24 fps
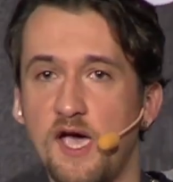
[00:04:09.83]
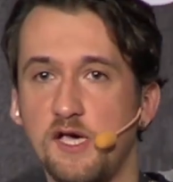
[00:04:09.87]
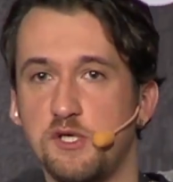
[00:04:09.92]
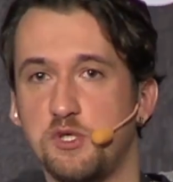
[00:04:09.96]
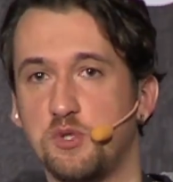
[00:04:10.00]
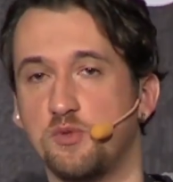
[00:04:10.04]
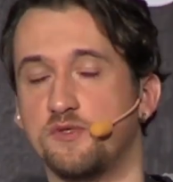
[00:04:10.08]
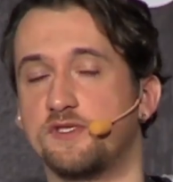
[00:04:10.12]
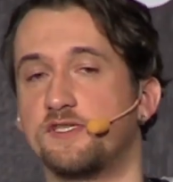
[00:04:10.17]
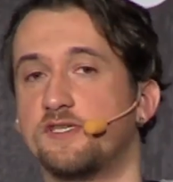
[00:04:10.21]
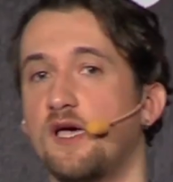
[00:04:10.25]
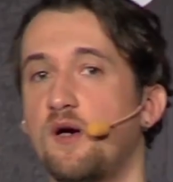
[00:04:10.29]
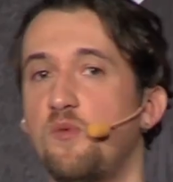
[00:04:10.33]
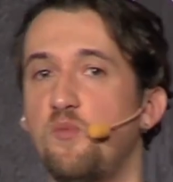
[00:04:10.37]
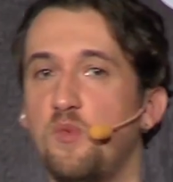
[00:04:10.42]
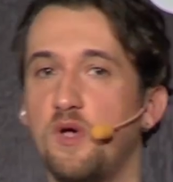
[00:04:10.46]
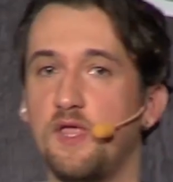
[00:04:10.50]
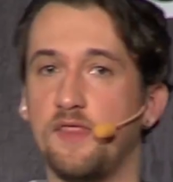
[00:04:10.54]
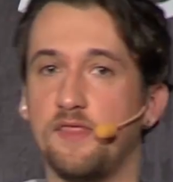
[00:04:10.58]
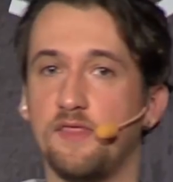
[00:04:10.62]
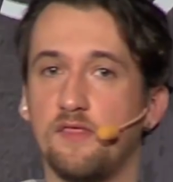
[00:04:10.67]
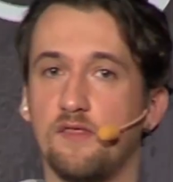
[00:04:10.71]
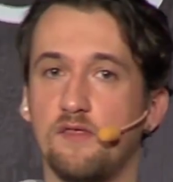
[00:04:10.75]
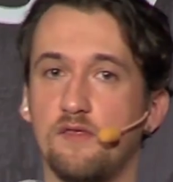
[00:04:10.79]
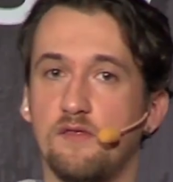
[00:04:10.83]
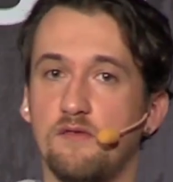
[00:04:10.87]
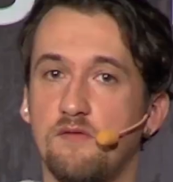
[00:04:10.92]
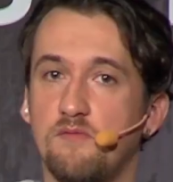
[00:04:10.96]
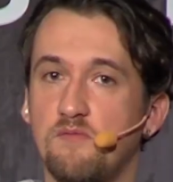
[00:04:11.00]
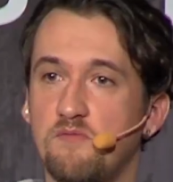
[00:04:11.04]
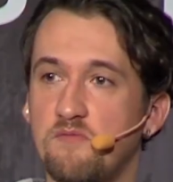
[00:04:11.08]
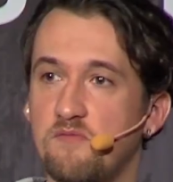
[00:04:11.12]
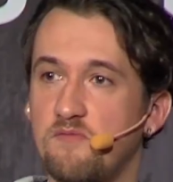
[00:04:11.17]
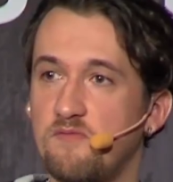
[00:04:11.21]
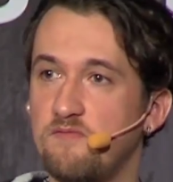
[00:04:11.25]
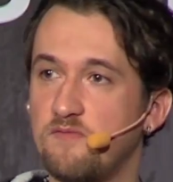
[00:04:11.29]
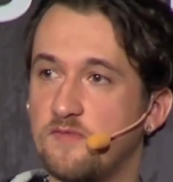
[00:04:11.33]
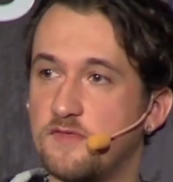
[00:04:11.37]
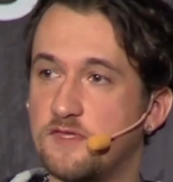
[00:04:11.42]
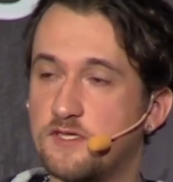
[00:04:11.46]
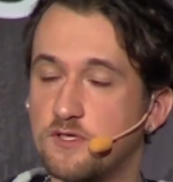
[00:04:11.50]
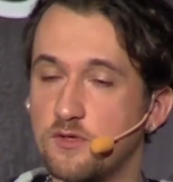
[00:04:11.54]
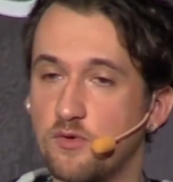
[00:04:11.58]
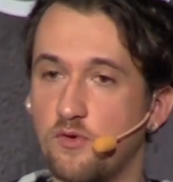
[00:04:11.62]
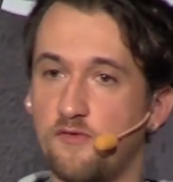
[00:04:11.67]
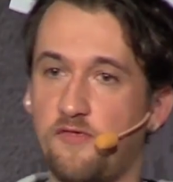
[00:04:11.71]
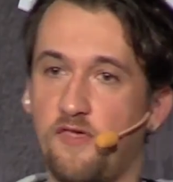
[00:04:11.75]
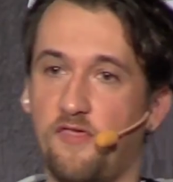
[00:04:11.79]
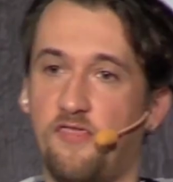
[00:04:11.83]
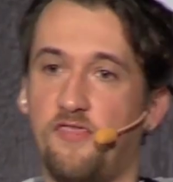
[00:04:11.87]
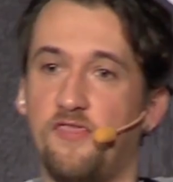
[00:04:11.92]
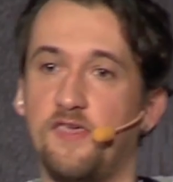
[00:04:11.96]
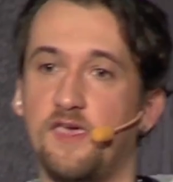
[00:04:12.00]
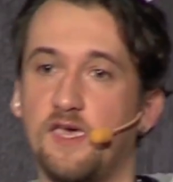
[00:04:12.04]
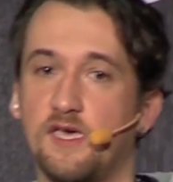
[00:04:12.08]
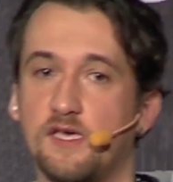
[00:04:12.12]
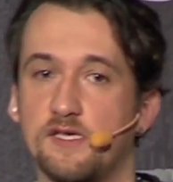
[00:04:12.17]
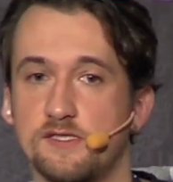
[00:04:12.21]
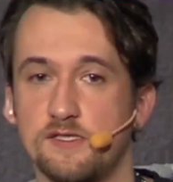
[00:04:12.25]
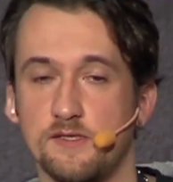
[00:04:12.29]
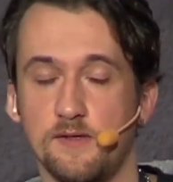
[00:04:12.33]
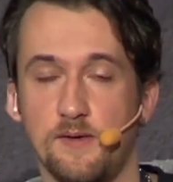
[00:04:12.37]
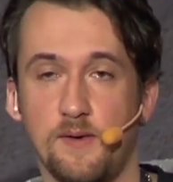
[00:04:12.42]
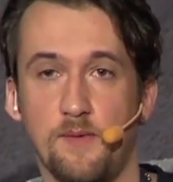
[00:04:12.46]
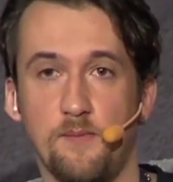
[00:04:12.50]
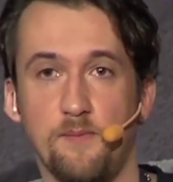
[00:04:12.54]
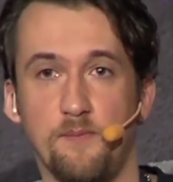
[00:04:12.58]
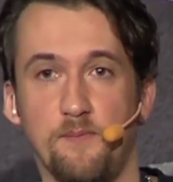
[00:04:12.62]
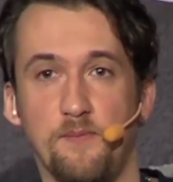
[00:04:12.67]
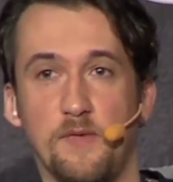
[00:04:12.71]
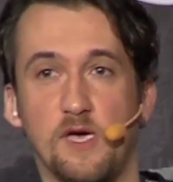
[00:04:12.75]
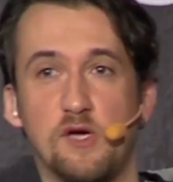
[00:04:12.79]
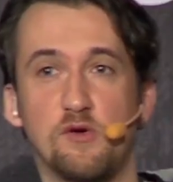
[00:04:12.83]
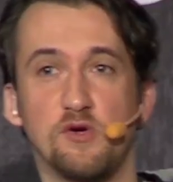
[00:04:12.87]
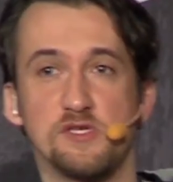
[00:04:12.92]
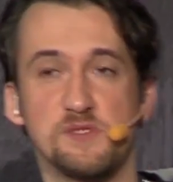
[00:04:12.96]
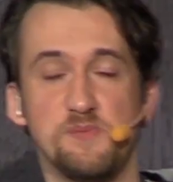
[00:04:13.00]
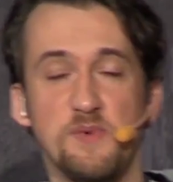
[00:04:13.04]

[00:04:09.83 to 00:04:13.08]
should someone do the things? Because